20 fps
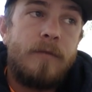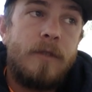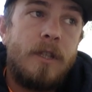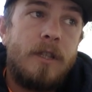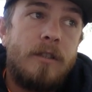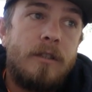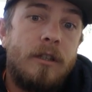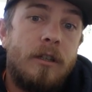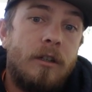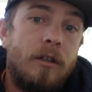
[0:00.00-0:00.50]

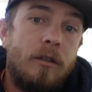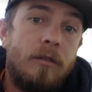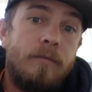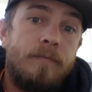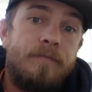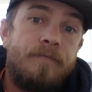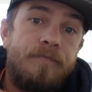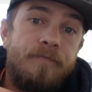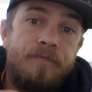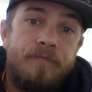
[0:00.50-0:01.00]

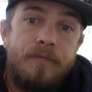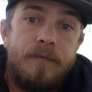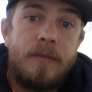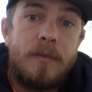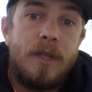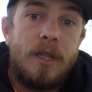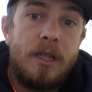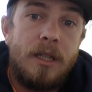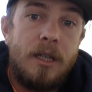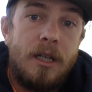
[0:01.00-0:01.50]
So
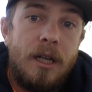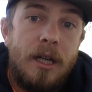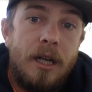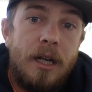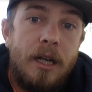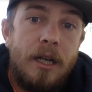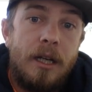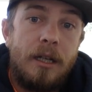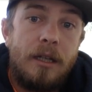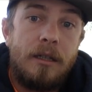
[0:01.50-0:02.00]

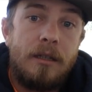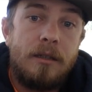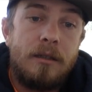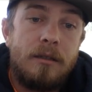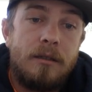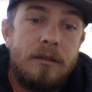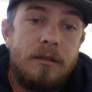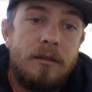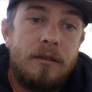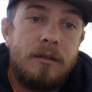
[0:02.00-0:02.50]
I
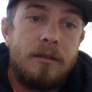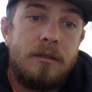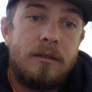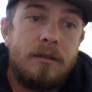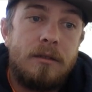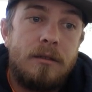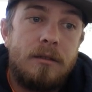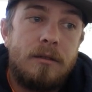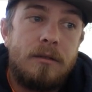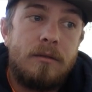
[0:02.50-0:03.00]

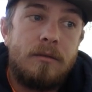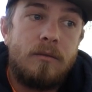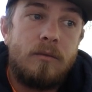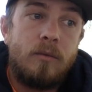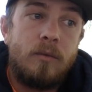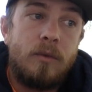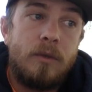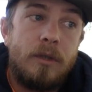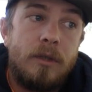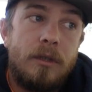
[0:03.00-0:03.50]

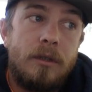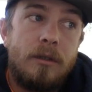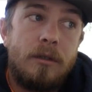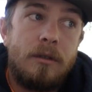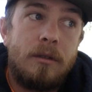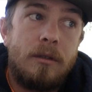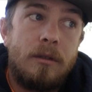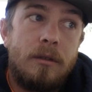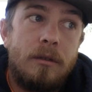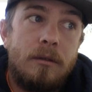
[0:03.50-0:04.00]

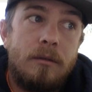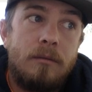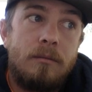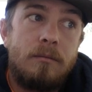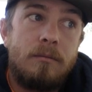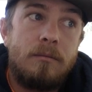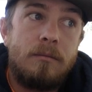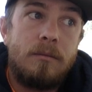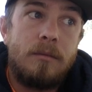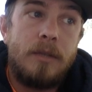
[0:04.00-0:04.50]
will
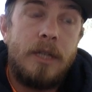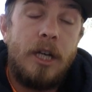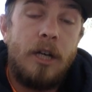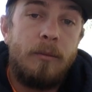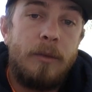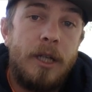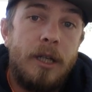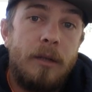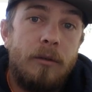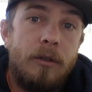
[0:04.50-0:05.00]

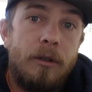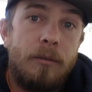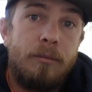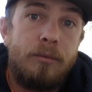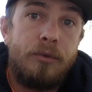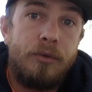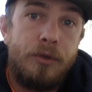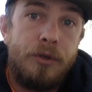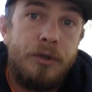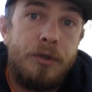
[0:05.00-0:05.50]
now be able to
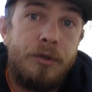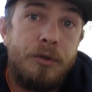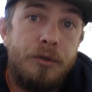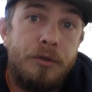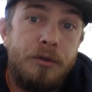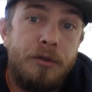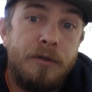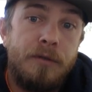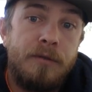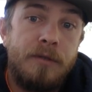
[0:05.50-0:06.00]

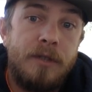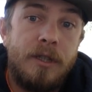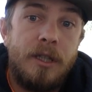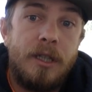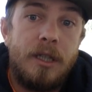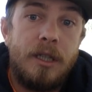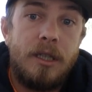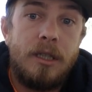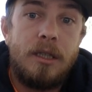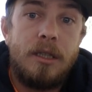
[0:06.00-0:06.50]
prove
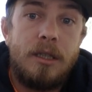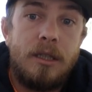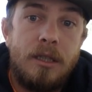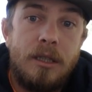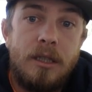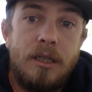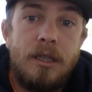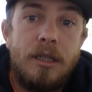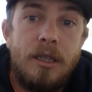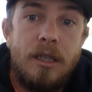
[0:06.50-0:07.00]
that
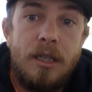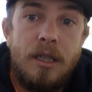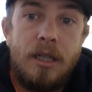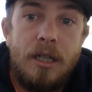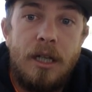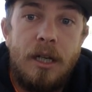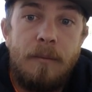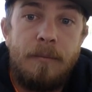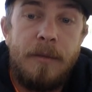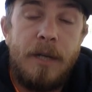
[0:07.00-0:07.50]

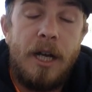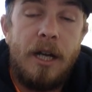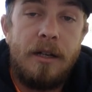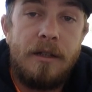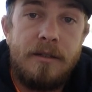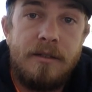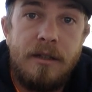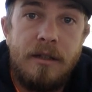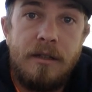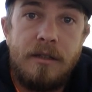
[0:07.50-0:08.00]
I'm not
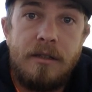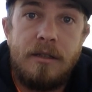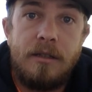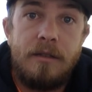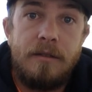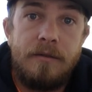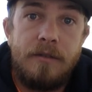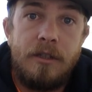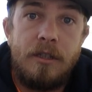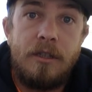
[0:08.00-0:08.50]
a
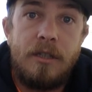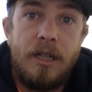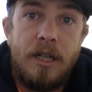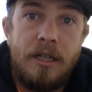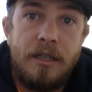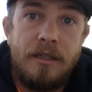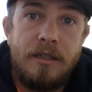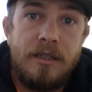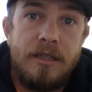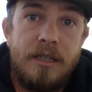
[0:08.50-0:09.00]
citizen of the
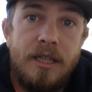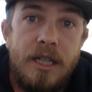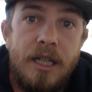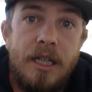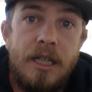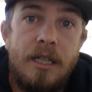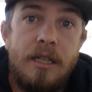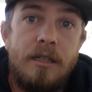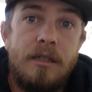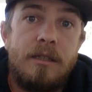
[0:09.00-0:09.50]
United
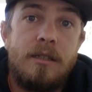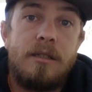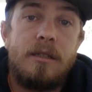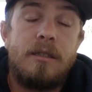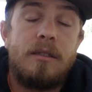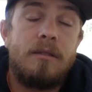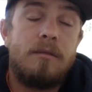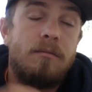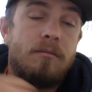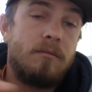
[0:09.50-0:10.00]

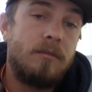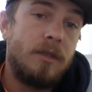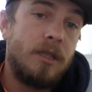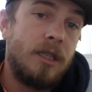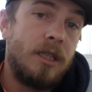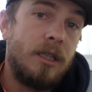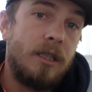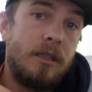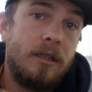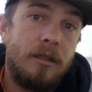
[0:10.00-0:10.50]
States
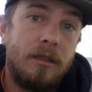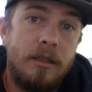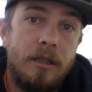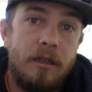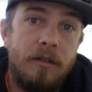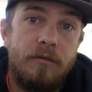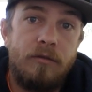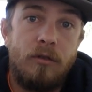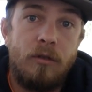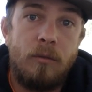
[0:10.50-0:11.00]
and
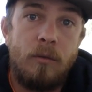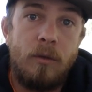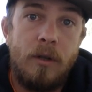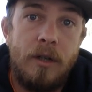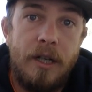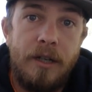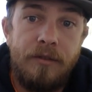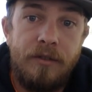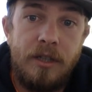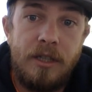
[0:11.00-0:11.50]
therefore
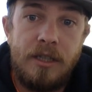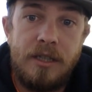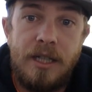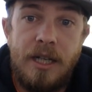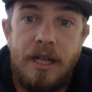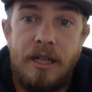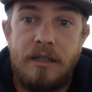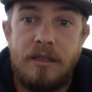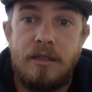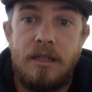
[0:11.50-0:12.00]
won't have any
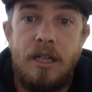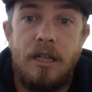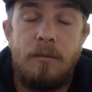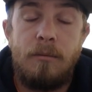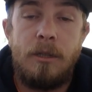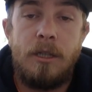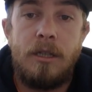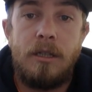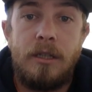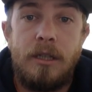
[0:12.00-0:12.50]
tax
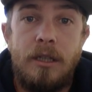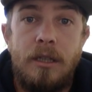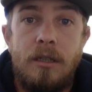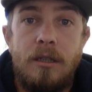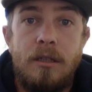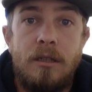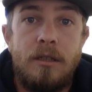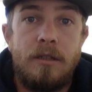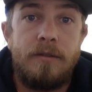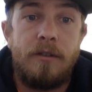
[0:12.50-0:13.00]
liability
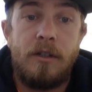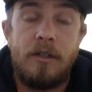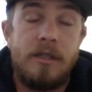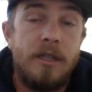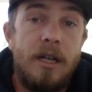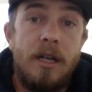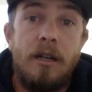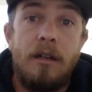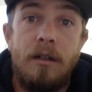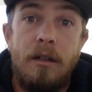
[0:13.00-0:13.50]
as far as
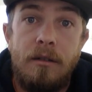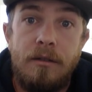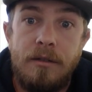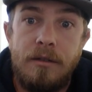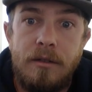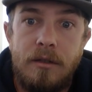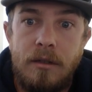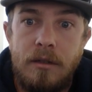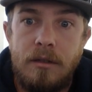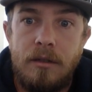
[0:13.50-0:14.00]
the
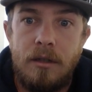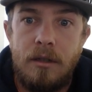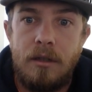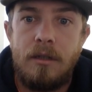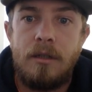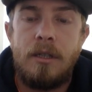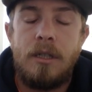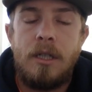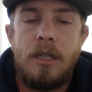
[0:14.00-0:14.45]
IRS is concerned.